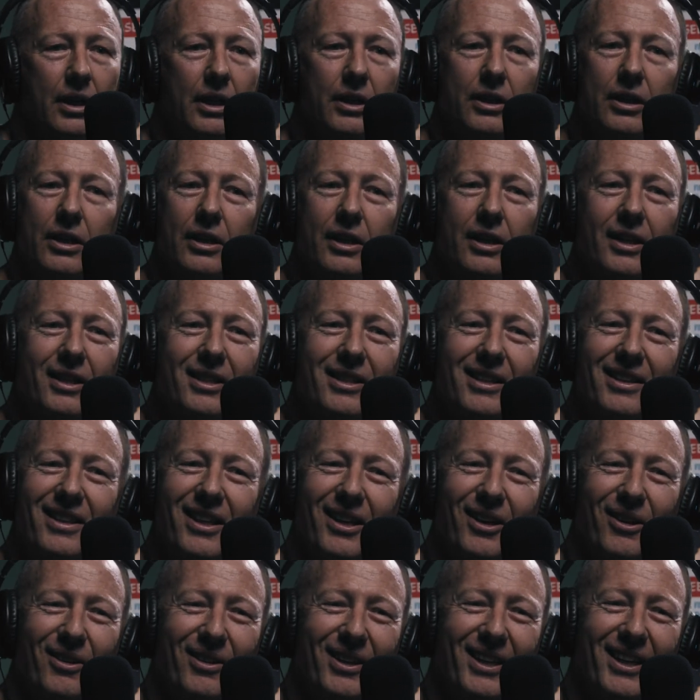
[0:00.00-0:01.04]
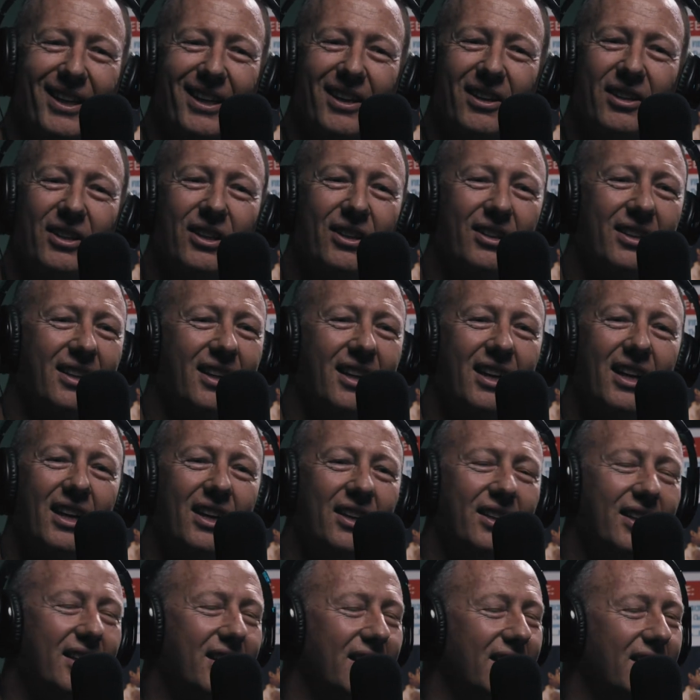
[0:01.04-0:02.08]
And you sit there and you go,
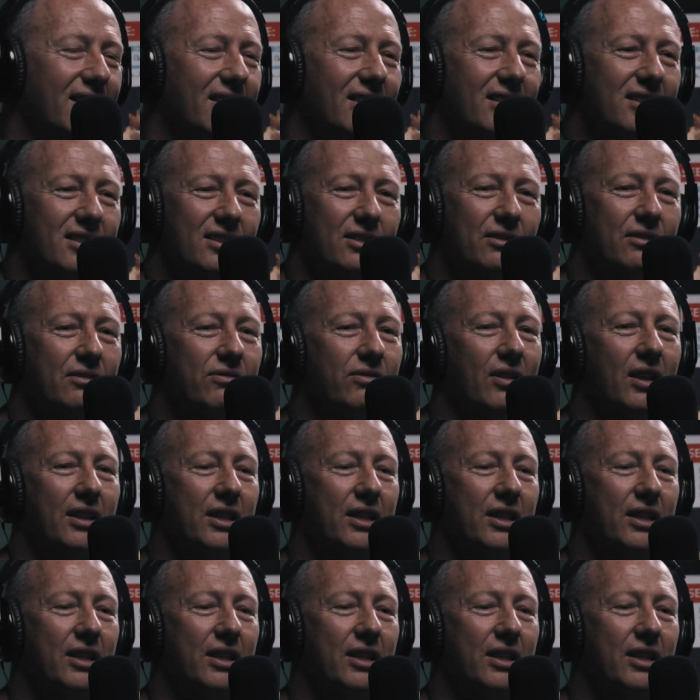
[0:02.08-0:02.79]
you're kidding yourself.